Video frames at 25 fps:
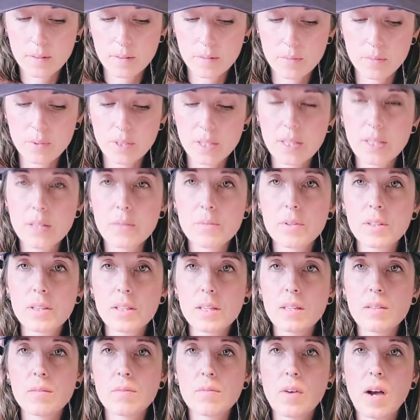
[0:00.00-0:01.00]
Really,
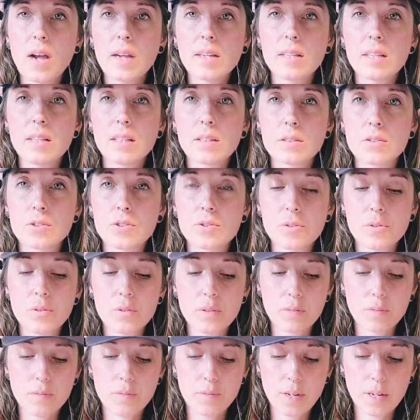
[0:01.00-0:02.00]
really finding the truth
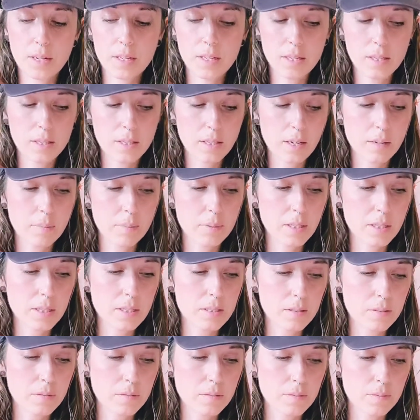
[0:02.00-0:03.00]
and finding that
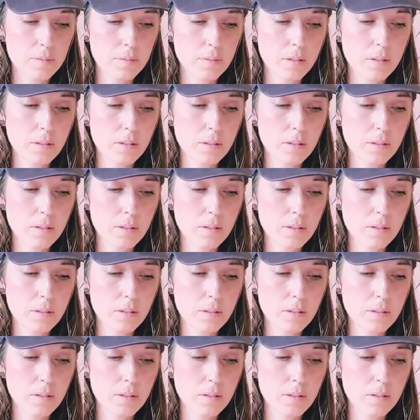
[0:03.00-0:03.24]
place of